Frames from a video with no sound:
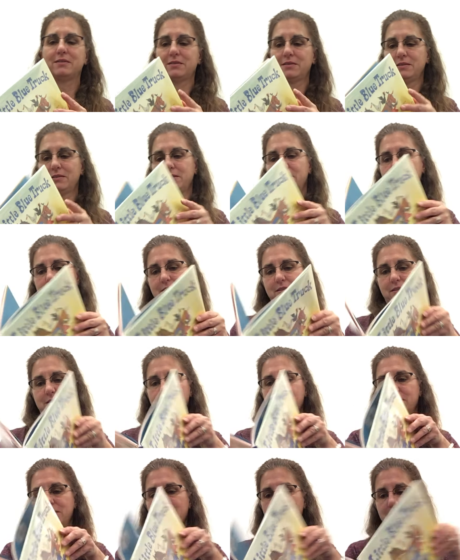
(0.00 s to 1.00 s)

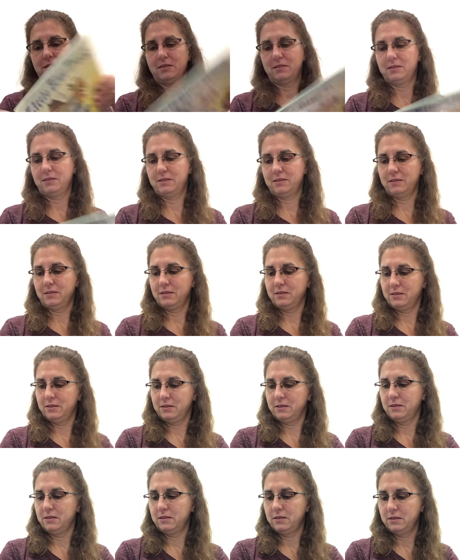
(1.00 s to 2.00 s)

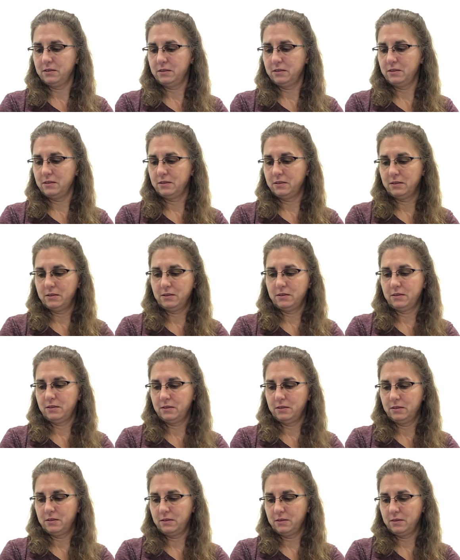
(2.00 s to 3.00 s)

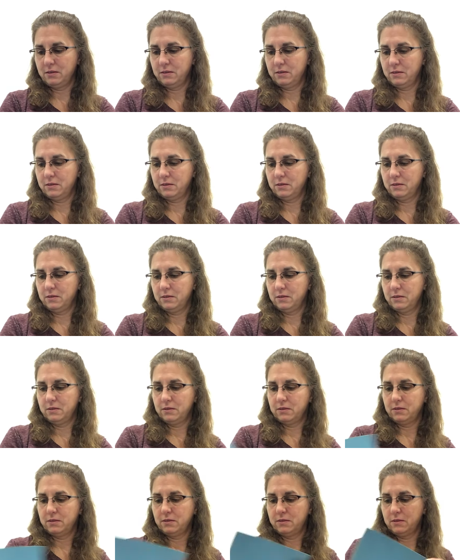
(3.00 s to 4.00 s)

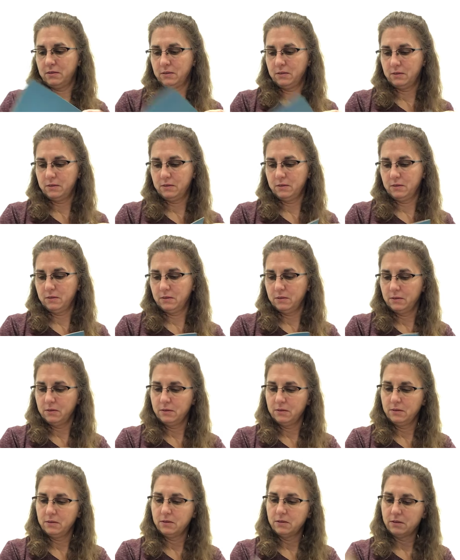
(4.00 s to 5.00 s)

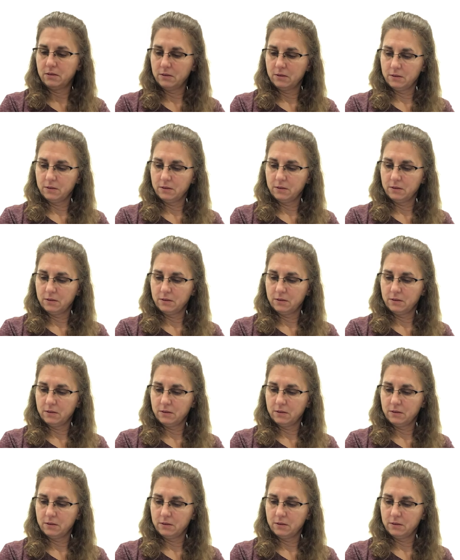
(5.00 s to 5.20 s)
Nothing is said.